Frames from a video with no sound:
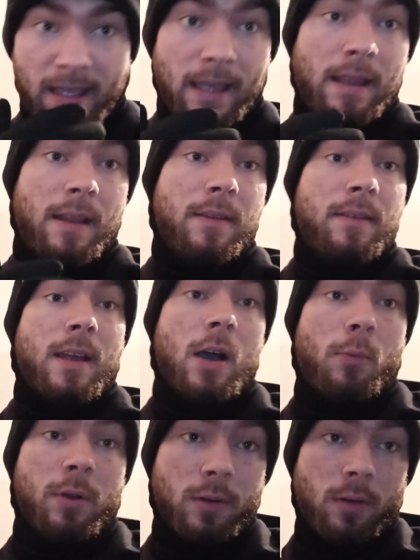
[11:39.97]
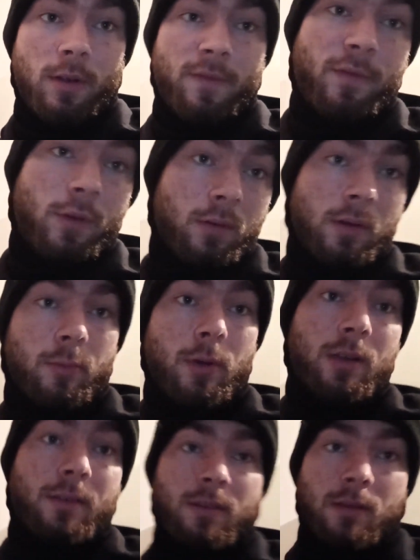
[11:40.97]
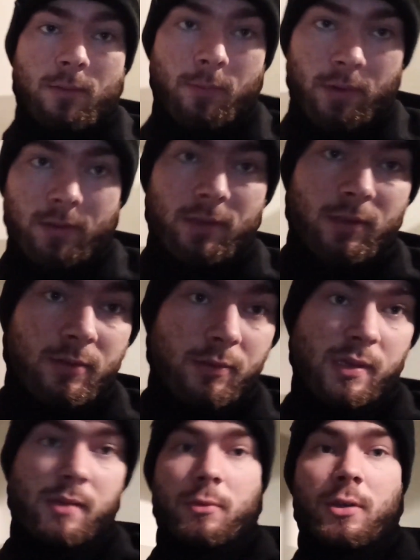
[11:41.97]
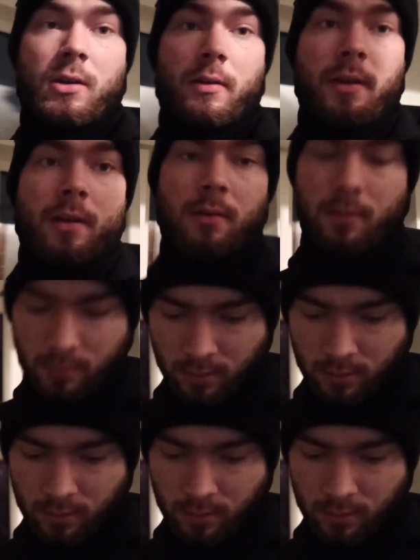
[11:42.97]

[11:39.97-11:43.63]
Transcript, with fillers: and now we're going for a run. We're gonna do some cardio,